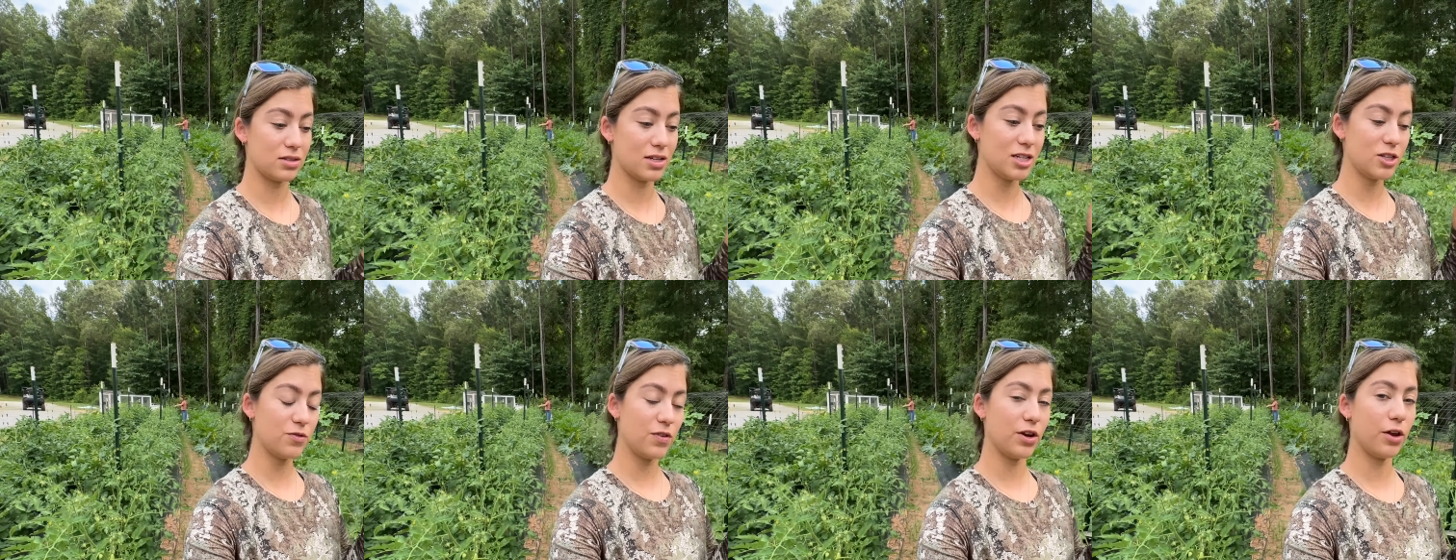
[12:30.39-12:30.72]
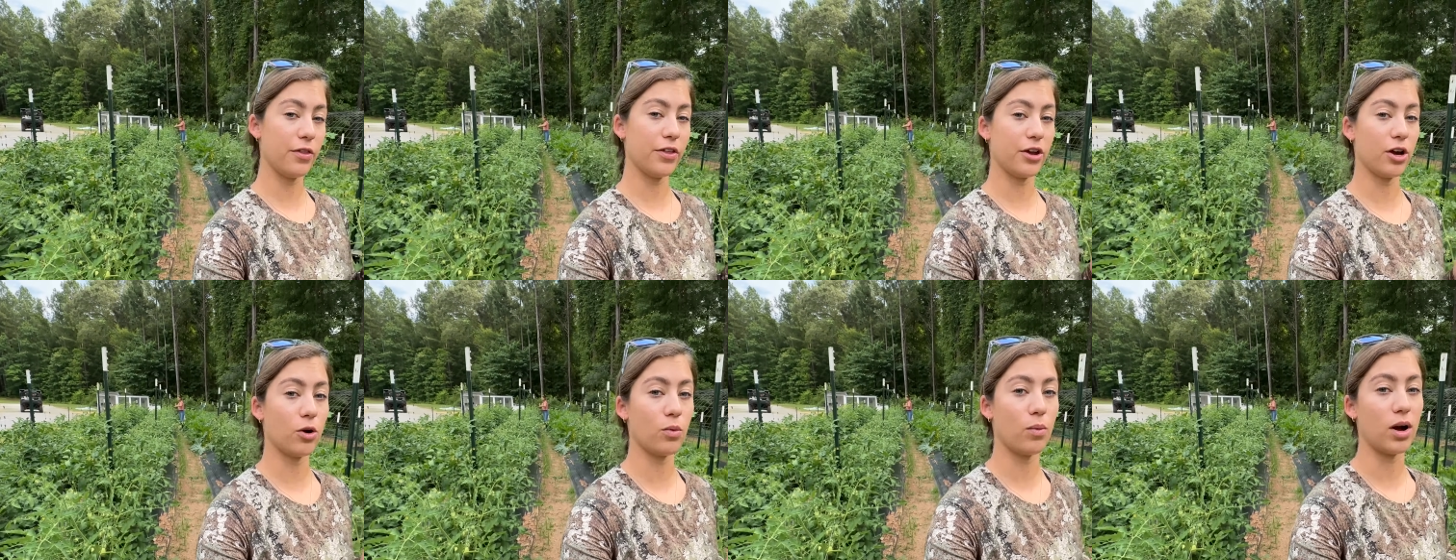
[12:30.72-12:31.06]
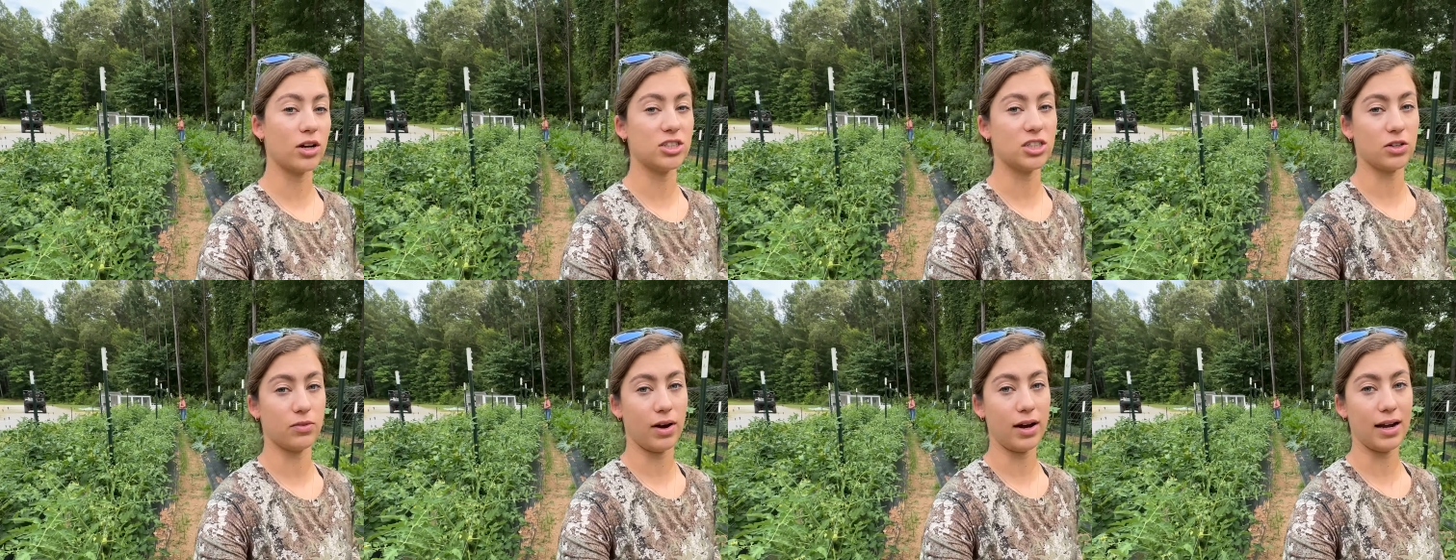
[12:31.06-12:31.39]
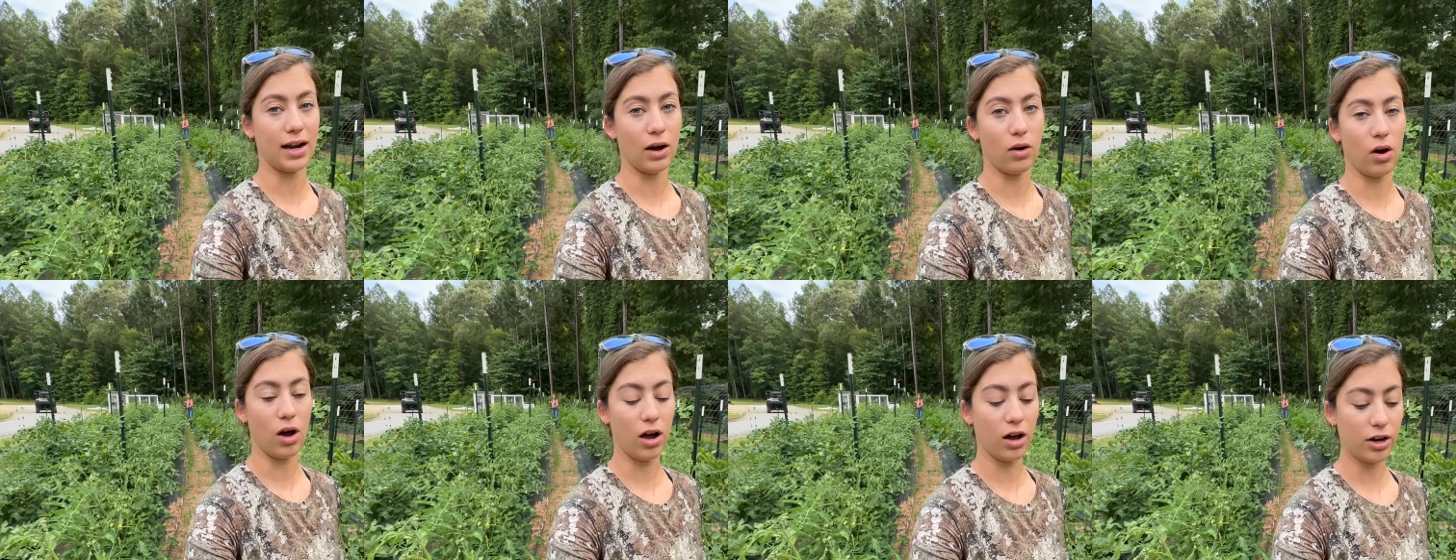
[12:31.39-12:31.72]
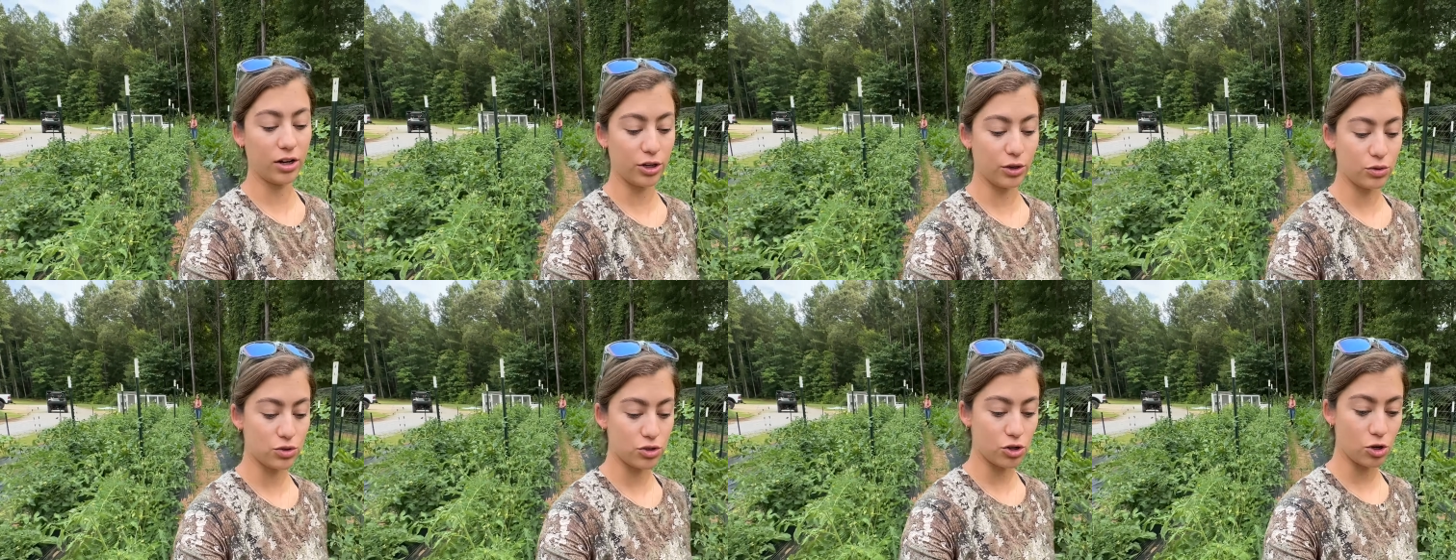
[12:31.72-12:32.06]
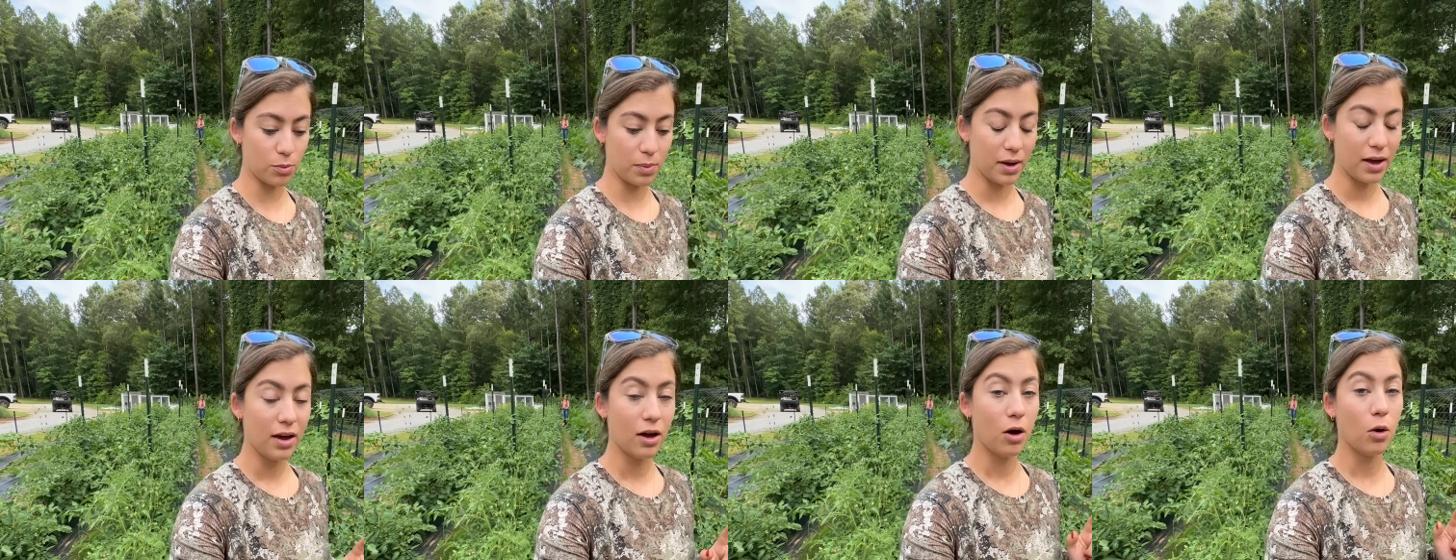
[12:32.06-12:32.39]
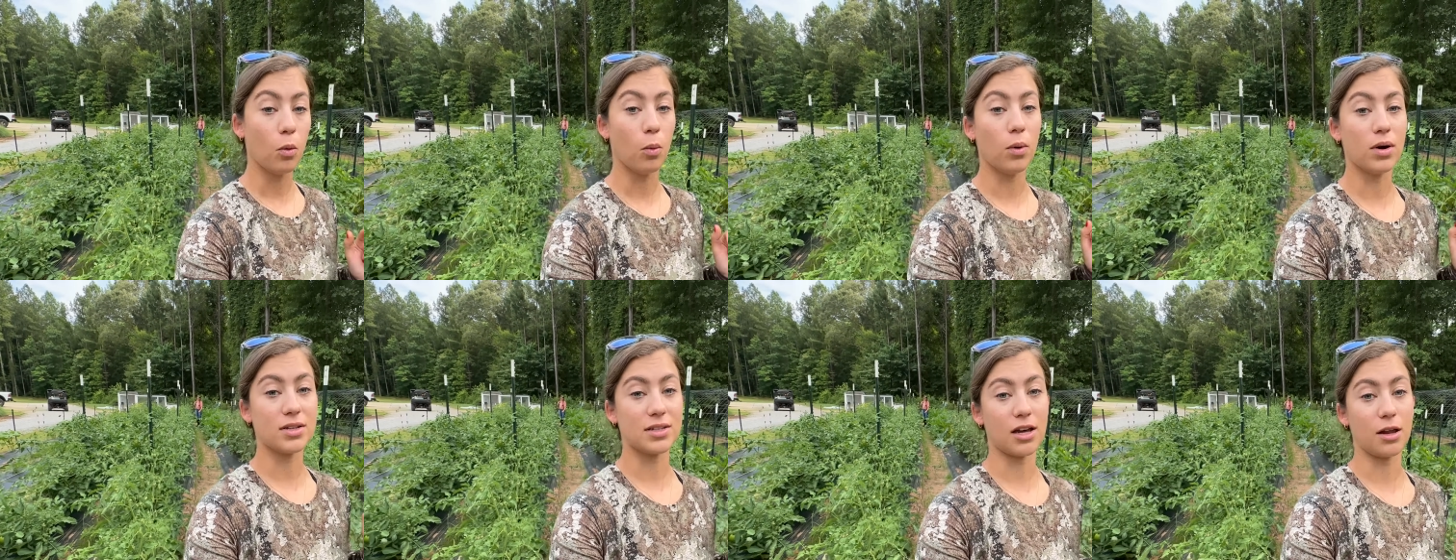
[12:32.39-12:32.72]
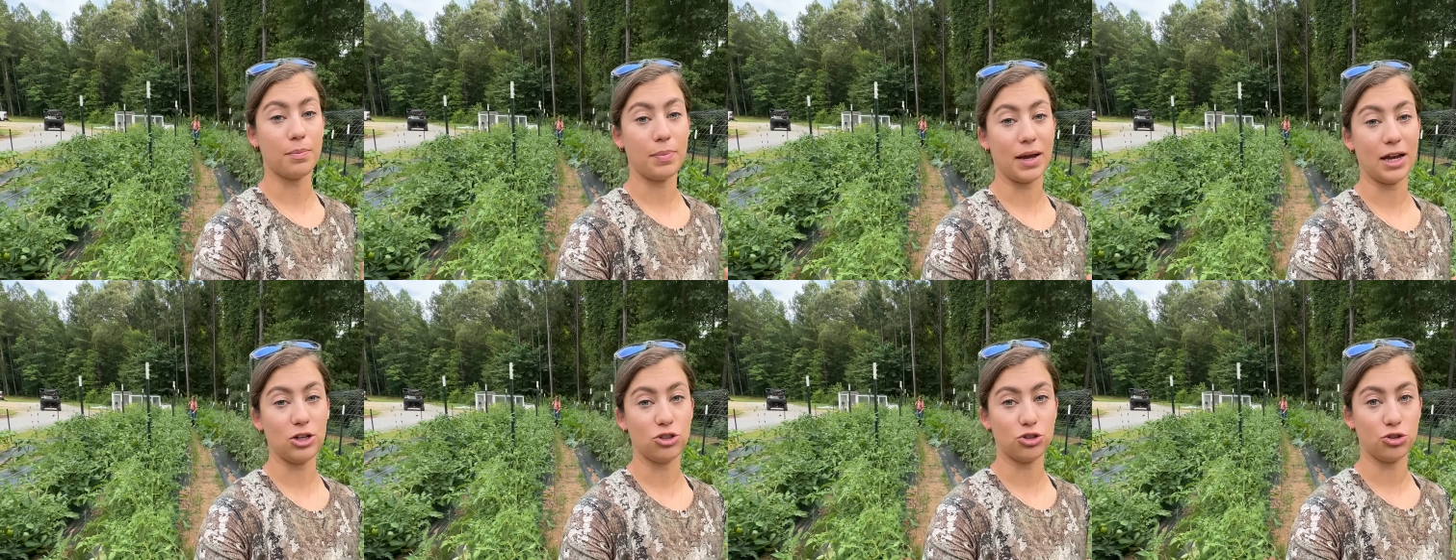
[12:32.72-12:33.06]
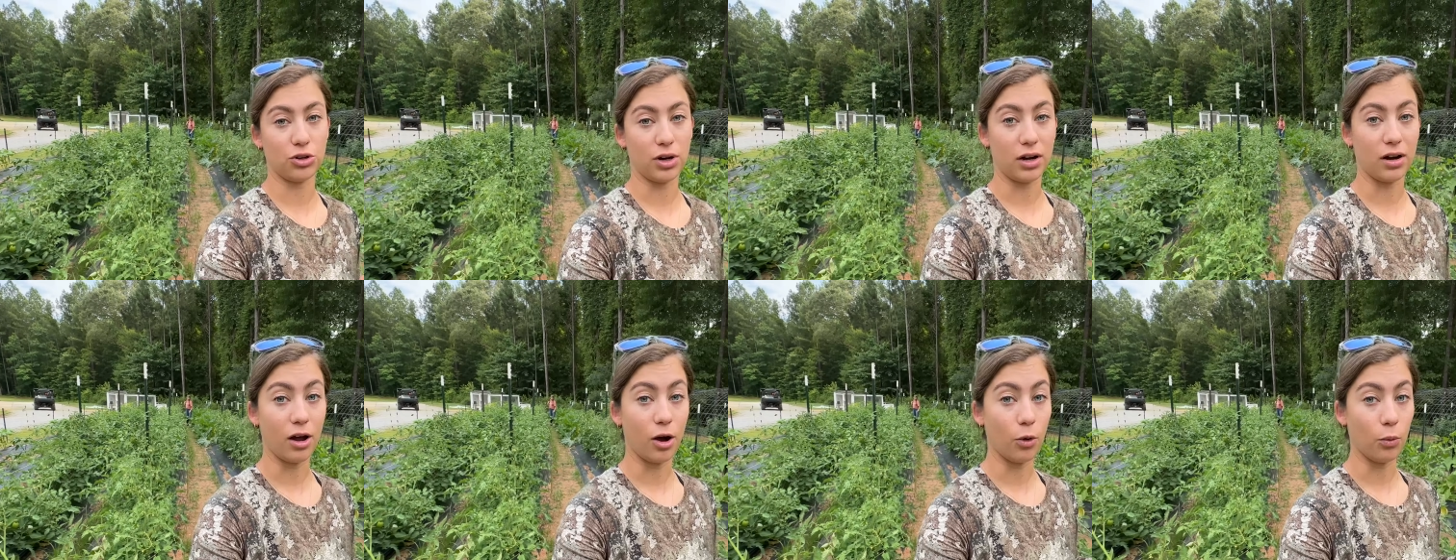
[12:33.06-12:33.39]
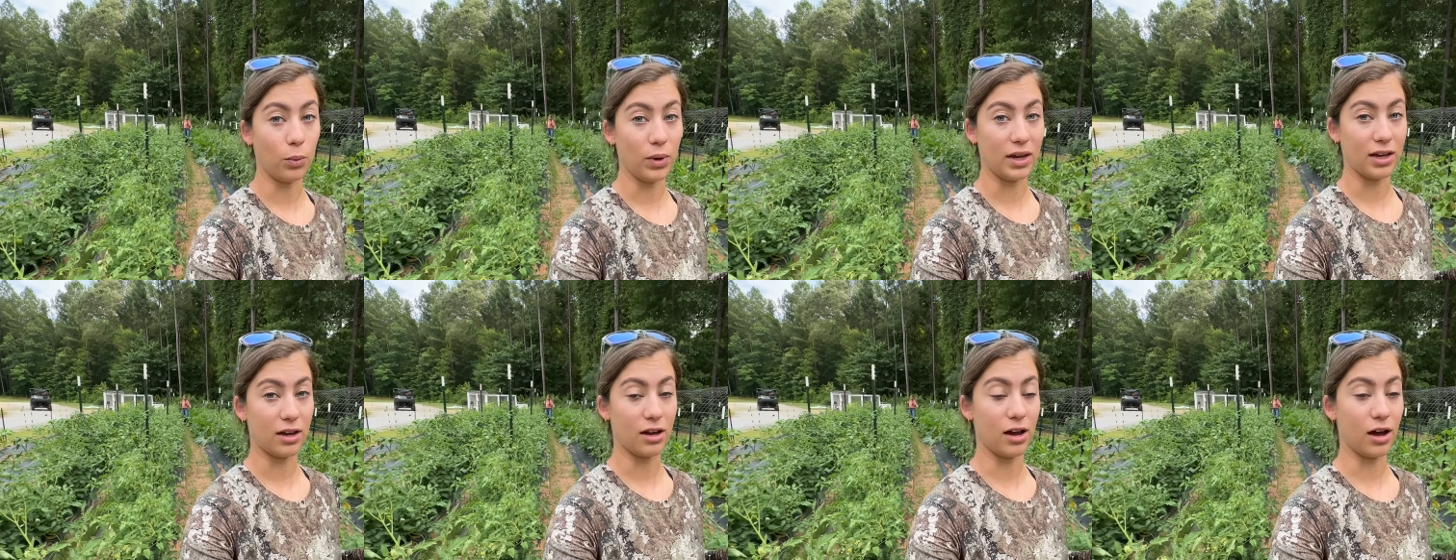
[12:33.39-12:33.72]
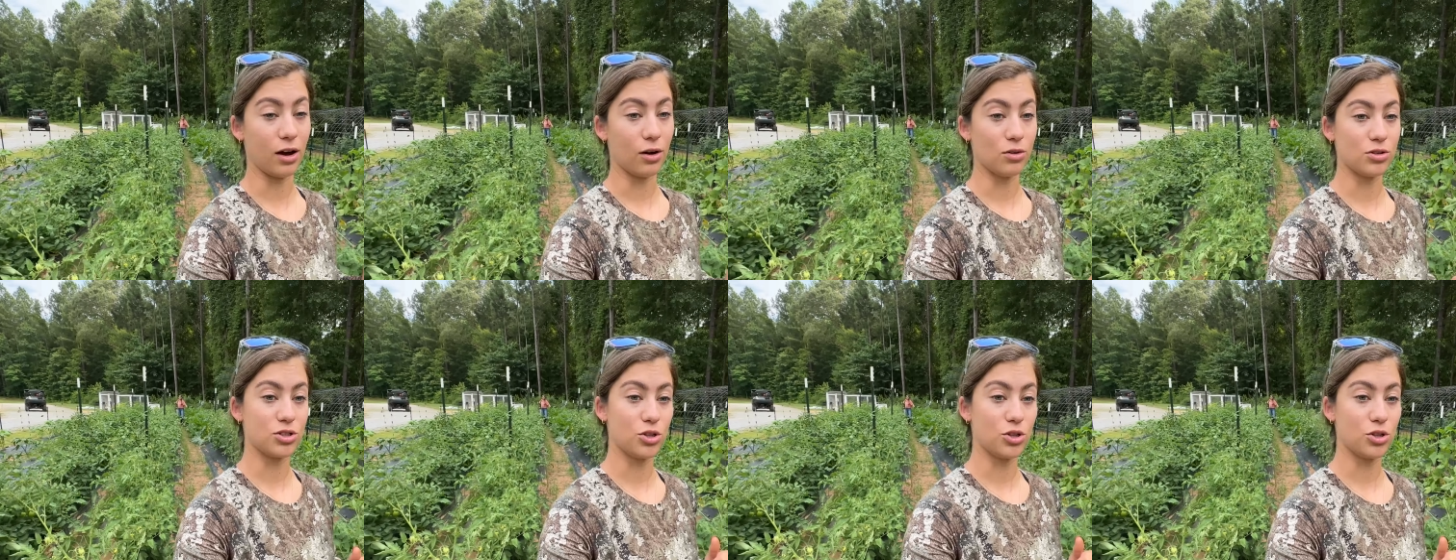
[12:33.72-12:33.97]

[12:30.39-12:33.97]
This video that you're watching right now on YouTube was on Patreon a week ago.